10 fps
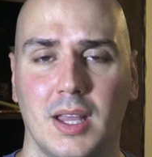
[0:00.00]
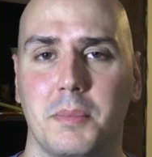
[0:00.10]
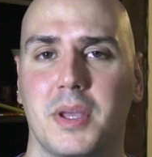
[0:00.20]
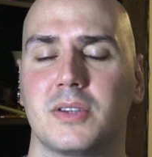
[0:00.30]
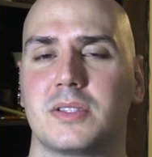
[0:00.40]

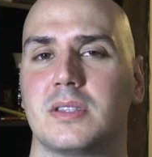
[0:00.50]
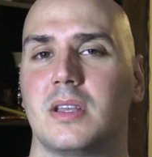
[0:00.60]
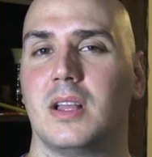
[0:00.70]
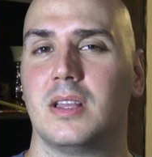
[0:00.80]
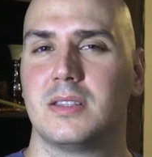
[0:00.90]
because
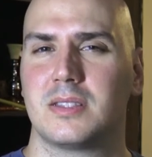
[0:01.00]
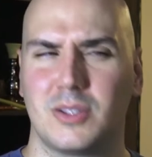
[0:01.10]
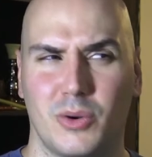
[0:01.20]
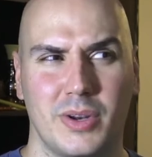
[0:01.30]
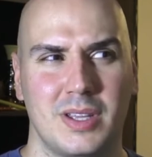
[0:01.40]

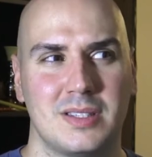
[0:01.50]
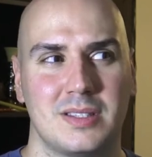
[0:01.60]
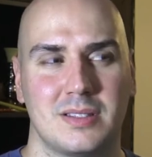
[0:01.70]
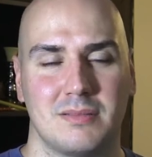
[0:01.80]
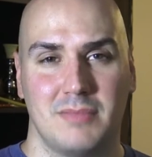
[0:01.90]
story
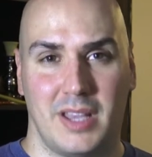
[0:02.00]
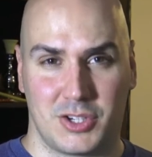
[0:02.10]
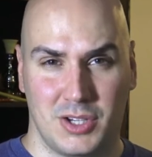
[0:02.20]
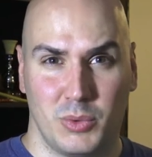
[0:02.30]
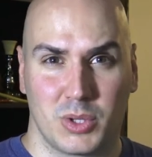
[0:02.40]
is
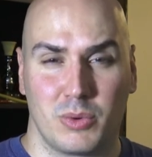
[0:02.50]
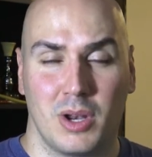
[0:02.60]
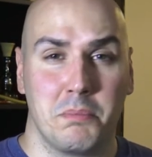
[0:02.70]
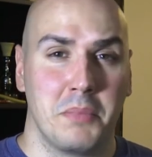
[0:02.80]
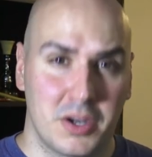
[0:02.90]
actually what
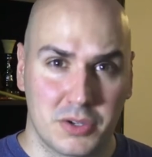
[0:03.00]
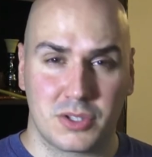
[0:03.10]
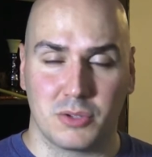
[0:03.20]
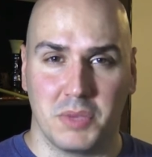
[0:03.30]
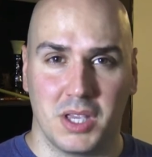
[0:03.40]
really matters
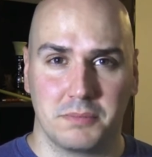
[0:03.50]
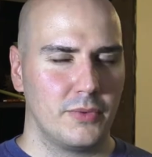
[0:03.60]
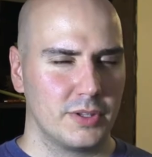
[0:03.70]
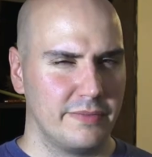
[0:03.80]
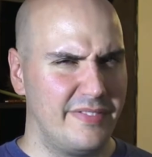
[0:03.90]
to me.
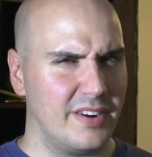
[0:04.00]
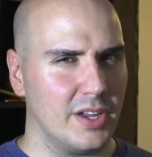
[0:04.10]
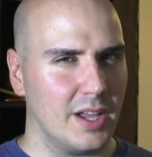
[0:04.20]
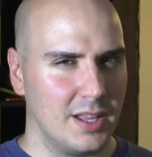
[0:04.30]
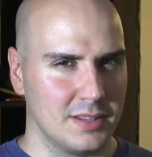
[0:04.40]
For the
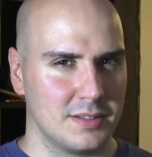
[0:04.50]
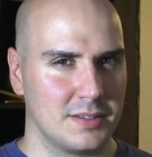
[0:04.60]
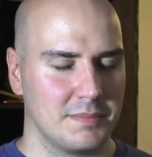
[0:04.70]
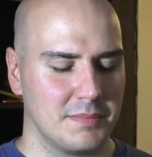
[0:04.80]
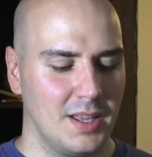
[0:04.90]
very
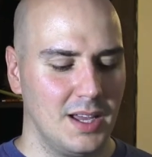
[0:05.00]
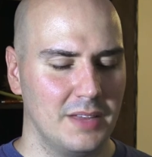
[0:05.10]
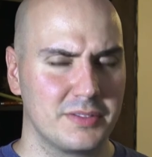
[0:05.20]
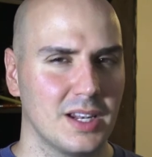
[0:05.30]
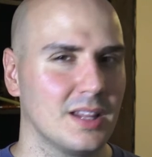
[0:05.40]
end, I
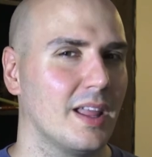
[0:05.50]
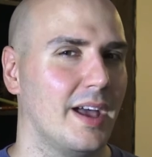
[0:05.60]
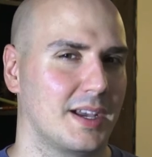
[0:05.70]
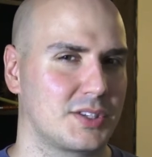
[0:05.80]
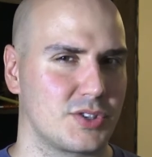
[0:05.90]
left a little
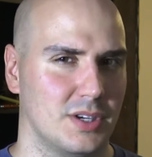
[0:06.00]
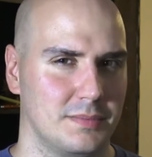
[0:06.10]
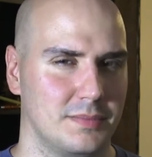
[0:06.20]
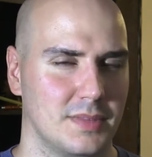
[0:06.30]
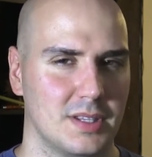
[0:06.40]
extra.
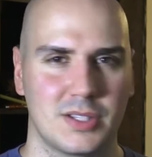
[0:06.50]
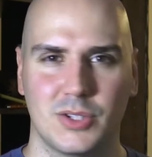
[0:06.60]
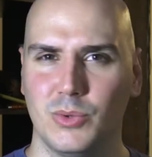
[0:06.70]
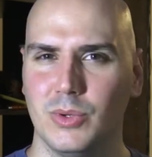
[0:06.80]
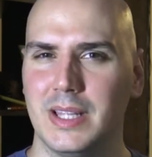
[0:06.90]

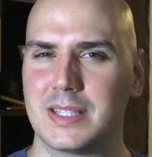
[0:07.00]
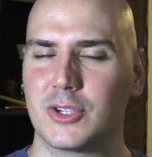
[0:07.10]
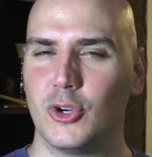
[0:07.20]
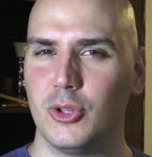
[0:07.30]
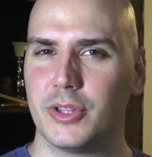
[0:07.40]
So let's
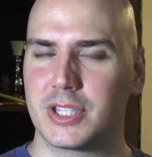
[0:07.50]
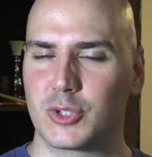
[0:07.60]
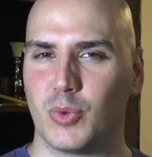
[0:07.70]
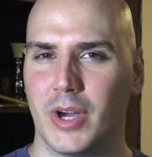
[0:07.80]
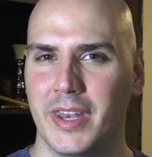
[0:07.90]
call this
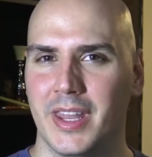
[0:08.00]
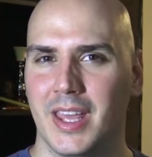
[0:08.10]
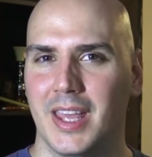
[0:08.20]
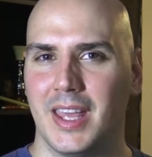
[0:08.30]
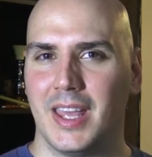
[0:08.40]
one
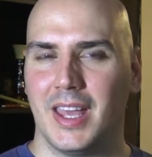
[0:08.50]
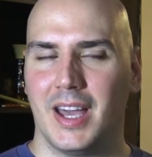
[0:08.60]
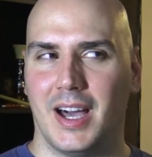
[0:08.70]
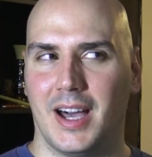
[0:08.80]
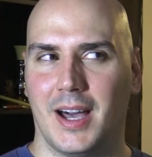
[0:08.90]

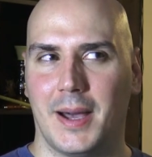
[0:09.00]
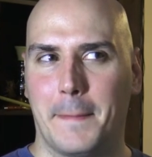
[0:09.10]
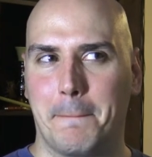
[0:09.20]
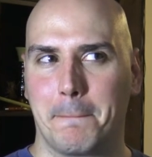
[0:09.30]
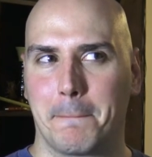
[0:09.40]

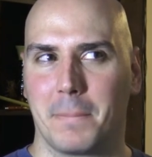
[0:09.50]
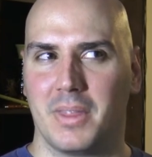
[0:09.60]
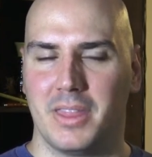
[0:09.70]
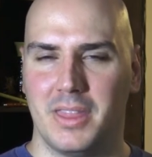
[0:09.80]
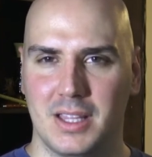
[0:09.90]
a
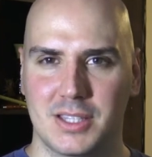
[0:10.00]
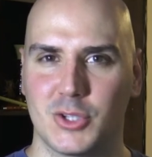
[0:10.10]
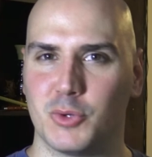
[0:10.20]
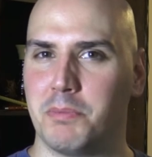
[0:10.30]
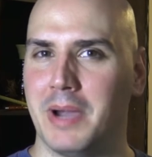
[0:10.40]

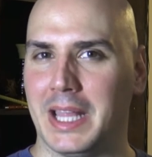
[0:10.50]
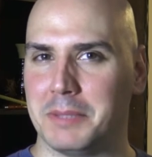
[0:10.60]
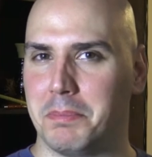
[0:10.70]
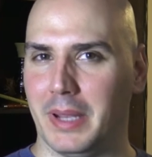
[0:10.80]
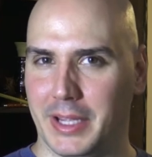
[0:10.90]

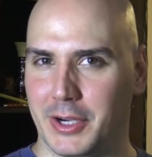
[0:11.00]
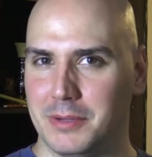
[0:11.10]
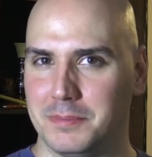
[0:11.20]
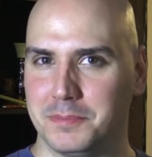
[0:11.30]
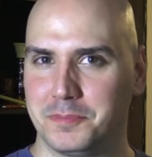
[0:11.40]
not-so-bad
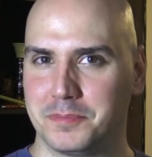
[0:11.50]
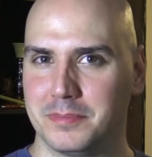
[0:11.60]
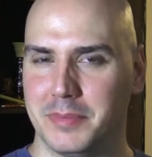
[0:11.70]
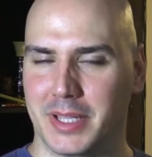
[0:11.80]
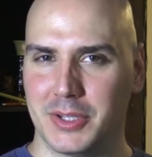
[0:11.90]
player,
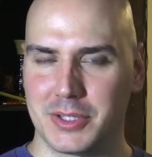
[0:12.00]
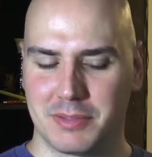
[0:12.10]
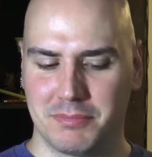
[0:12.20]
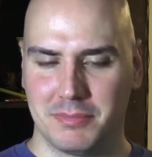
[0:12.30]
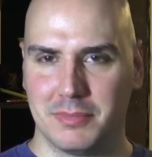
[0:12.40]

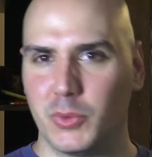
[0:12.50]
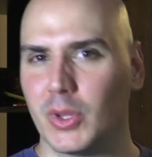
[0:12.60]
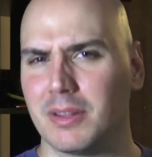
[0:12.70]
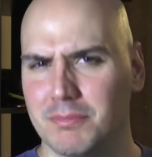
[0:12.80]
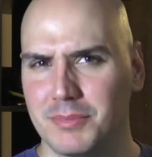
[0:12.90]
because,
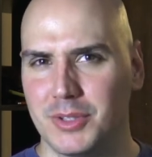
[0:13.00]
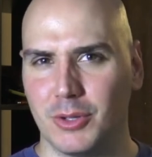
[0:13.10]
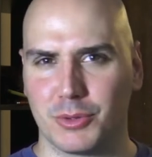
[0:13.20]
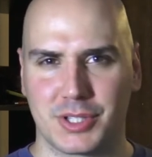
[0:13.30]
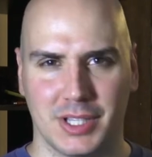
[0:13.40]
well,
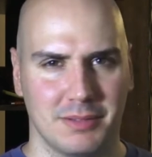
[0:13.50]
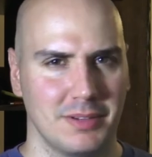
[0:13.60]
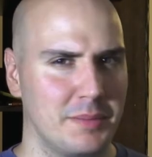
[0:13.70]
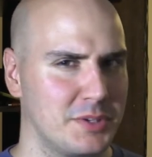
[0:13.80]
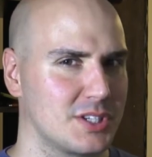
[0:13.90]
you'll see.
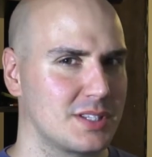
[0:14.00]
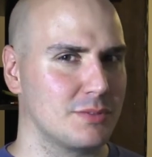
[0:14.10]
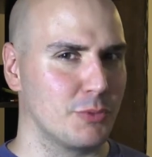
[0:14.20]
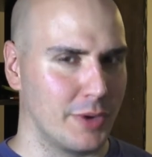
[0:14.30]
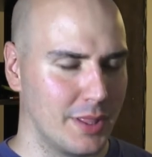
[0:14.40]
Let me just
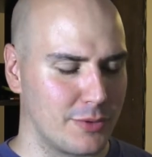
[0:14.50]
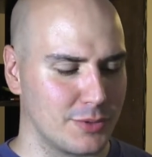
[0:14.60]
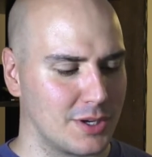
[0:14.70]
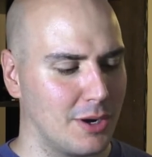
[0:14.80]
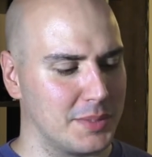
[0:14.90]
read through
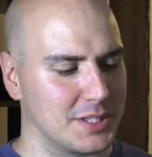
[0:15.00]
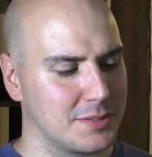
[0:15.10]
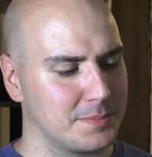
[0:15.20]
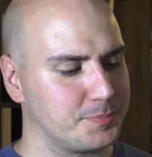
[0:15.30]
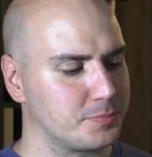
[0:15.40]
the comment.